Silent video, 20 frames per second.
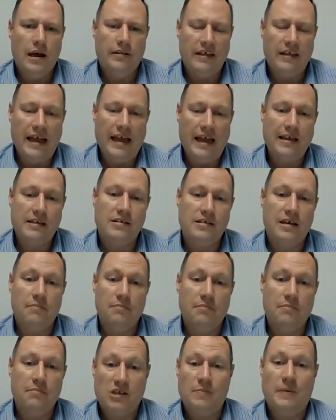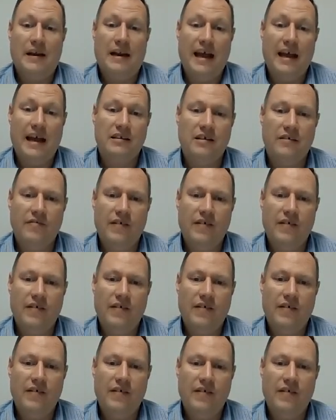The asset must be an active asset,